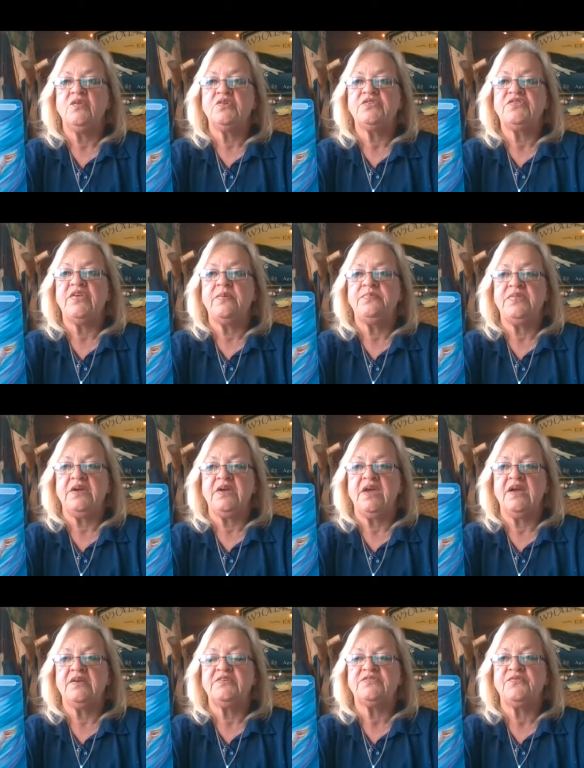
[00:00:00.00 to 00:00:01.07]
or something
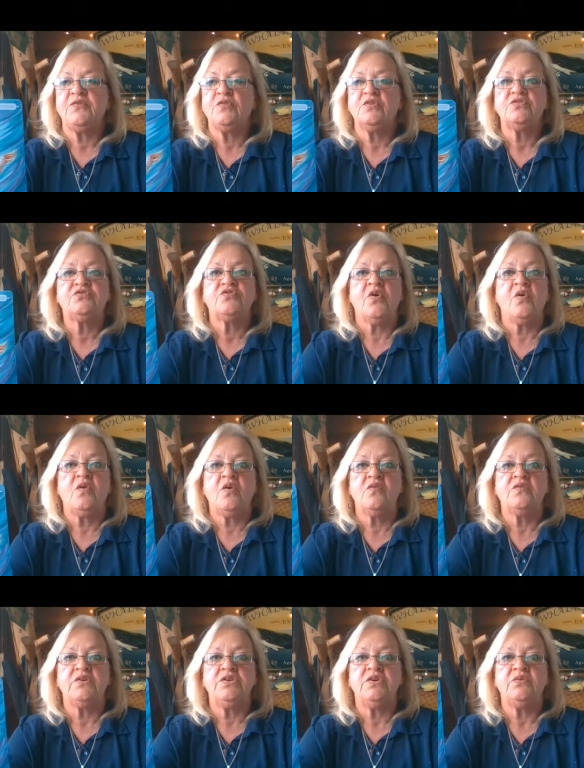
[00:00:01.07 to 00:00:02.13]
has full control
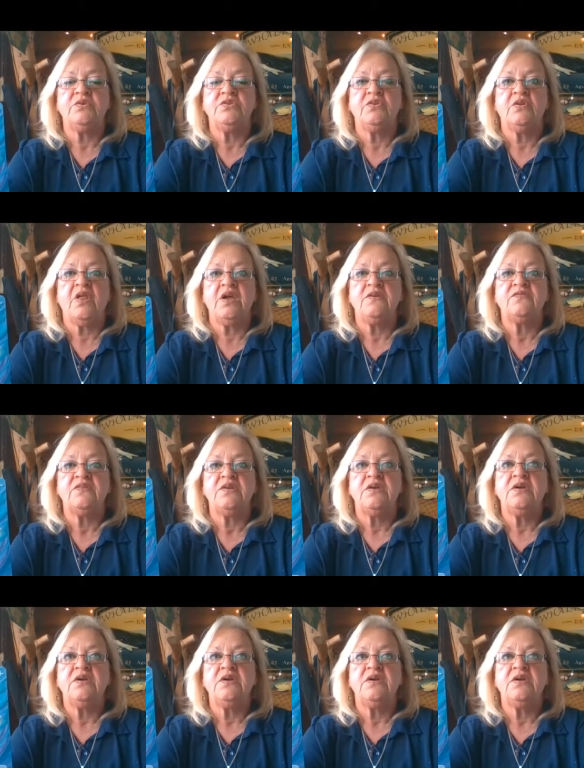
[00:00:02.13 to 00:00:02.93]
over you and your life.